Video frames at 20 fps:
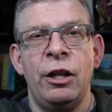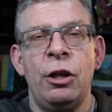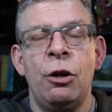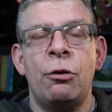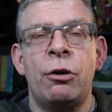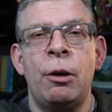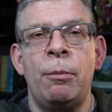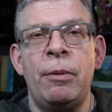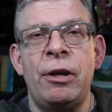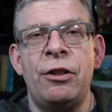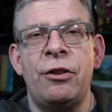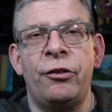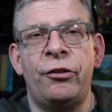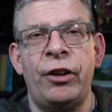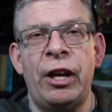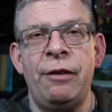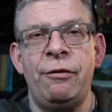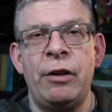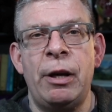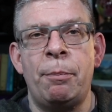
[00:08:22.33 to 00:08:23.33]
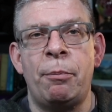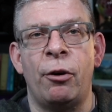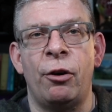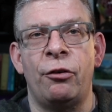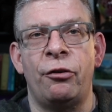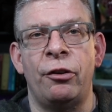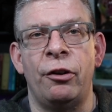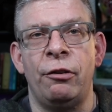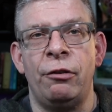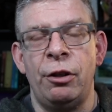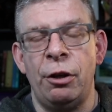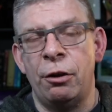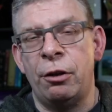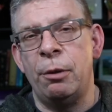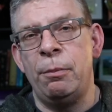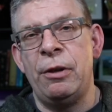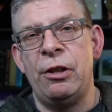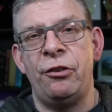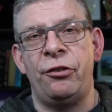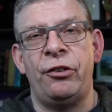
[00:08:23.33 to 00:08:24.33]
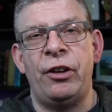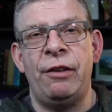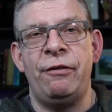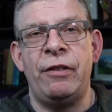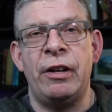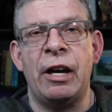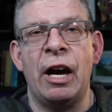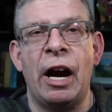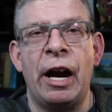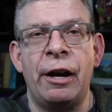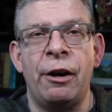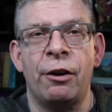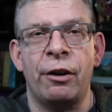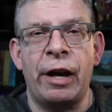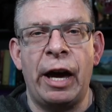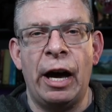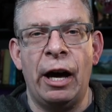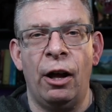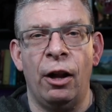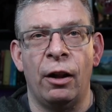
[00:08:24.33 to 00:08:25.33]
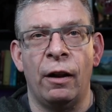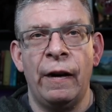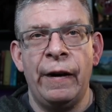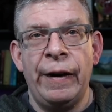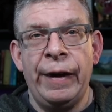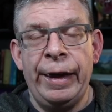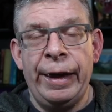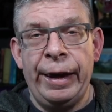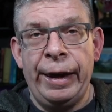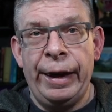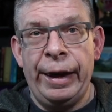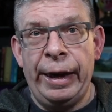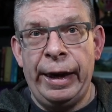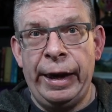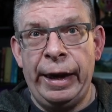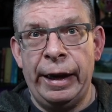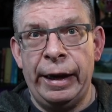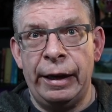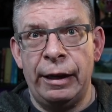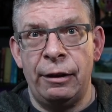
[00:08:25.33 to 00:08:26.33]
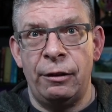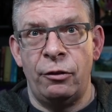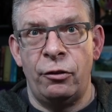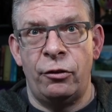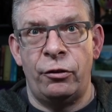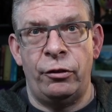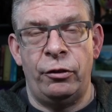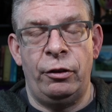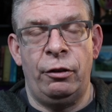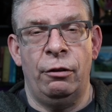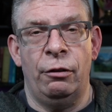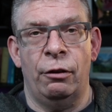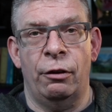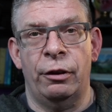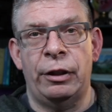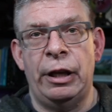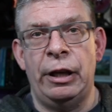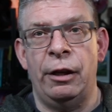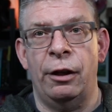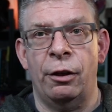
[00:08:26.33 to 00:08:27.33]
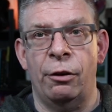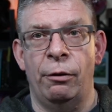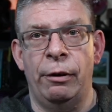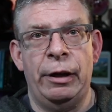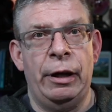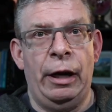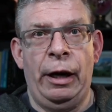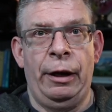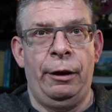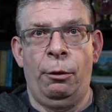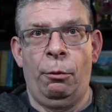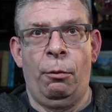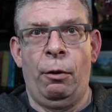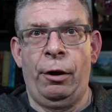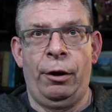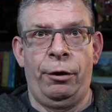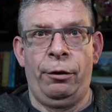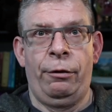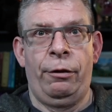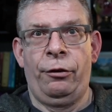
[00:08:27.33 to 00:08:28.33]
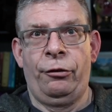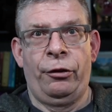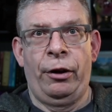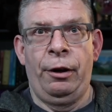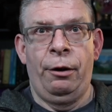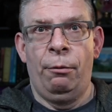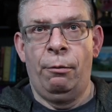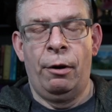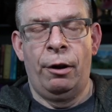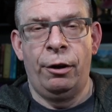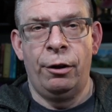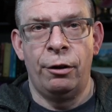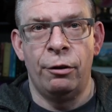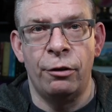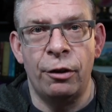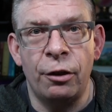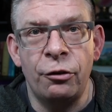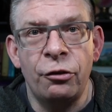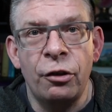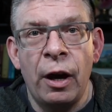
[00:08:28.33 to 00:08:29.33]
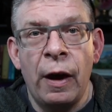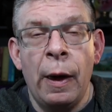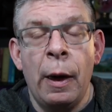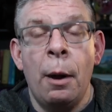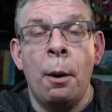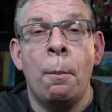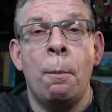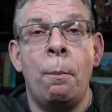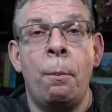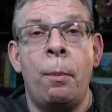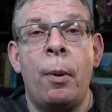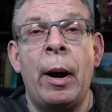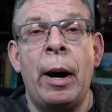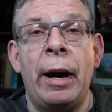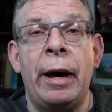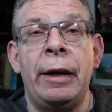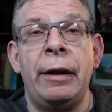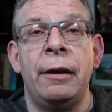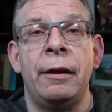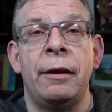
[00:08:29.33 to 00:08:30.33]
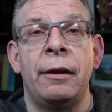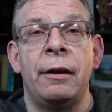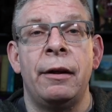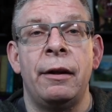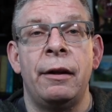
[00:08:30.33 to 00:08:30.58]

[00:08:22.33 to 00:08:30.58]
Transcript: you can be the safety person. You can be the safety guy or gal. And you're looking and going, I don't want to do this. I don't want to do this. But